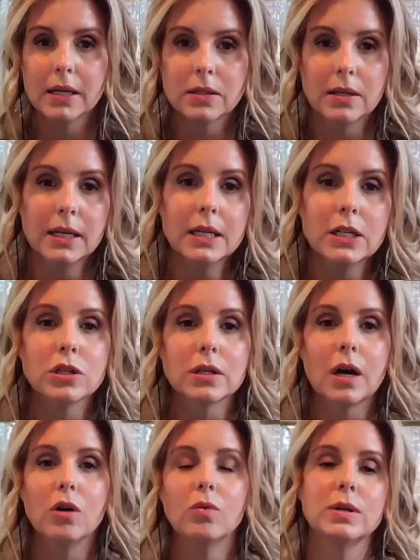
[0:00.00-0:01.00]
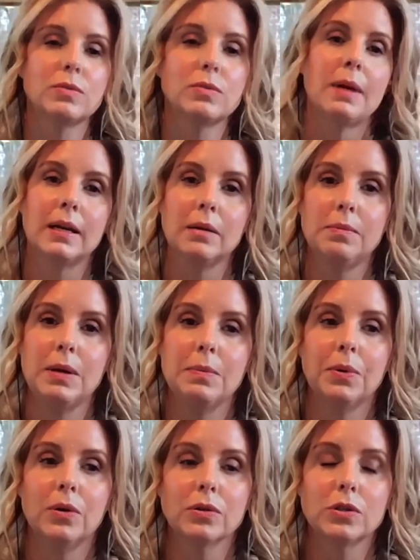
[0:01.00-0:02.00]
so i think it's just always reminding
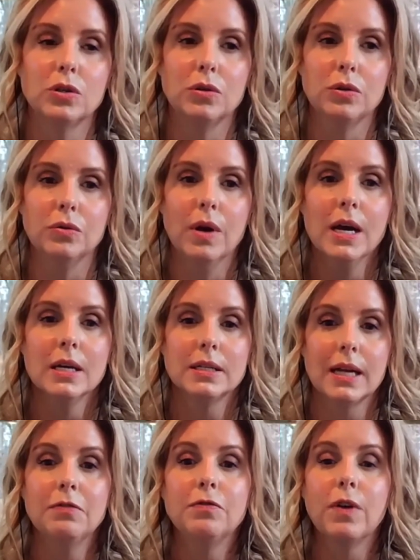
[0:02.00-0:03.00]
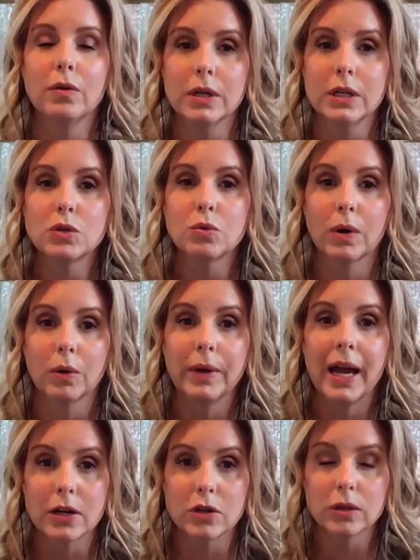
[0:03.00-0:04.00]
people to stay focused where we
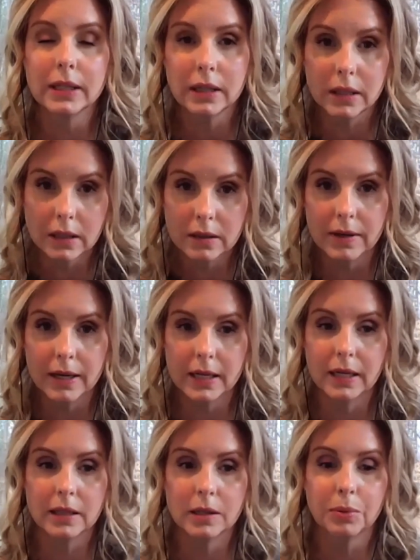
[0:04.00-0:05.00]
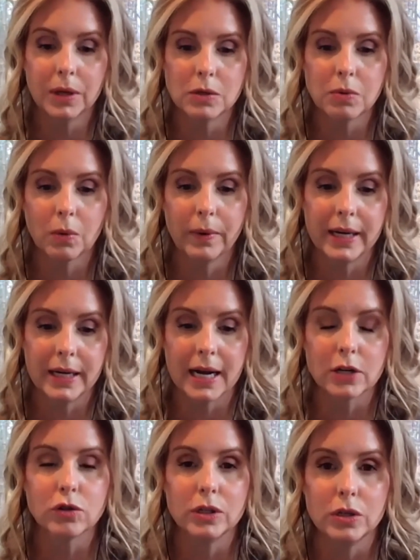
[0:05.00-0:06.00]
actually live and in the place where we can
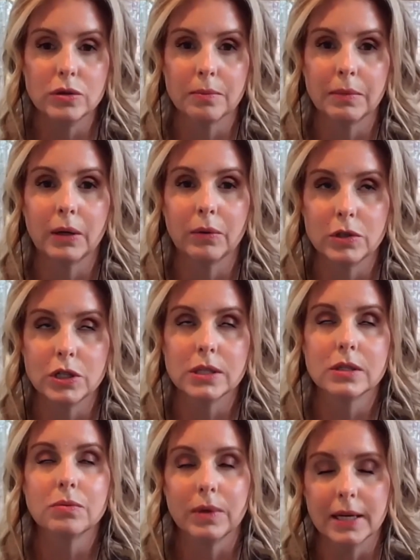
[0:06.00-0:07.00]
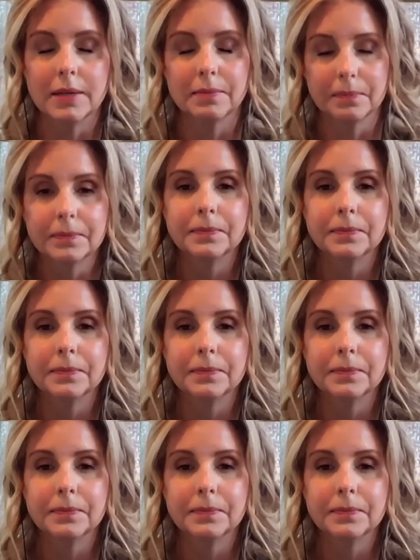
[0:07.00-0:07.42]
actually do something which is within